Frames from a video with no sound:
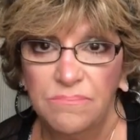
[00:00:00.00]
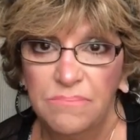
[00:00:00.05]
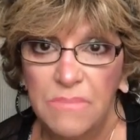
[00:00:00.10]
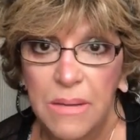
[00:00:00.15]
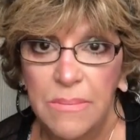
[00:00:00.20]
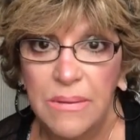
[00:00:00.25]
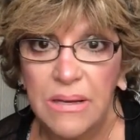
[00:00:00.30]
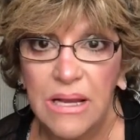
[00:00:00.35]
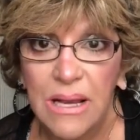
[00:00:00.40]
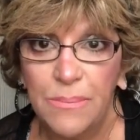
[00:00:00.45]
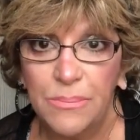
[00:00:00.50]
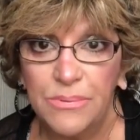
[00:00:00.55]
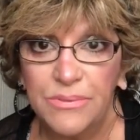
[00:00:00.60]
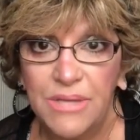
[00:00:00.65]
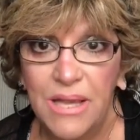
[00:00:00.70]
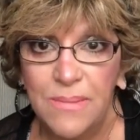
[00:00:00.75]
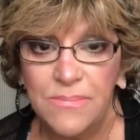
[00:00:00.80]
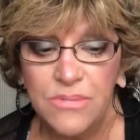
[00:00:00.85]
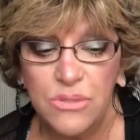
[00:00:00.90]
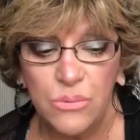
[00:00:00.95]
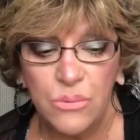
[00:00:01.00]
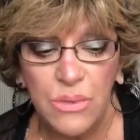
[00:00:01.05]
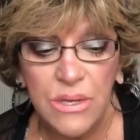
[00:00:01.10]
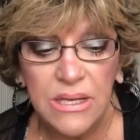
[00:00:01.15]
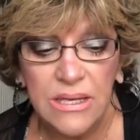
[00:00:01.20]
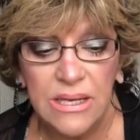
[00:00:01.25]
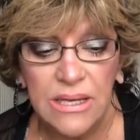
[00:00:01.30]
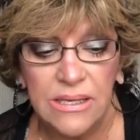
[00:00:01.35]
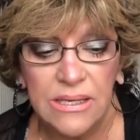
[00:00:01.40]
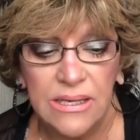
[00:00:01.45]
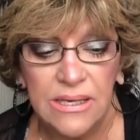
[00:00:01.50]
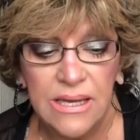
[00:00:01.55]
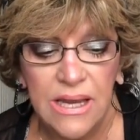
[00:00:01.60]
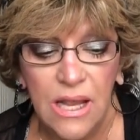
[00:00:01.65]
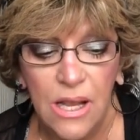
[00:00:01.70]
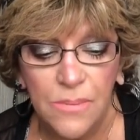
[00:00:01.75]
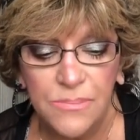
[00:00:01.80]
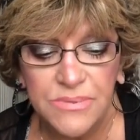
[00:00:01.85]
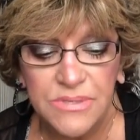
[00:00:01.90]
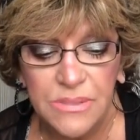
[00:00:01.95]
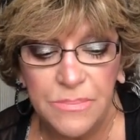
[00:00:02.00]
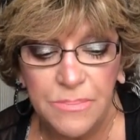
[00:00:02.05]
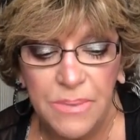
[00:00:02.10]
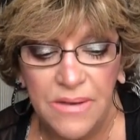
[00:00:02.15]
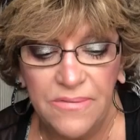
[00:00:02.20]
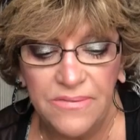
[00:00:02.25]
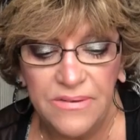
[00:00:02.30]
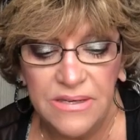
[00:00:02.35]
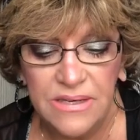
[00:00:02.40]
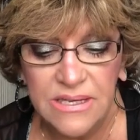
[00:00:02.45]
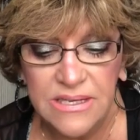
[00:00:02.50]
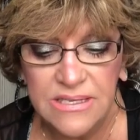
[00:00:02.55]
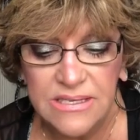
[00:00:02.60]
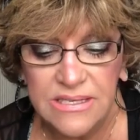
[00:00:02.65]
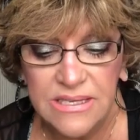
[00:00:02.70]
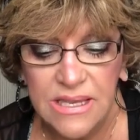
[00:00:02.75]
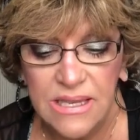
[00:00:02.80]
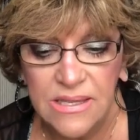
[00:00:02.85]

maybe a couple times a week, and it helps the puffiness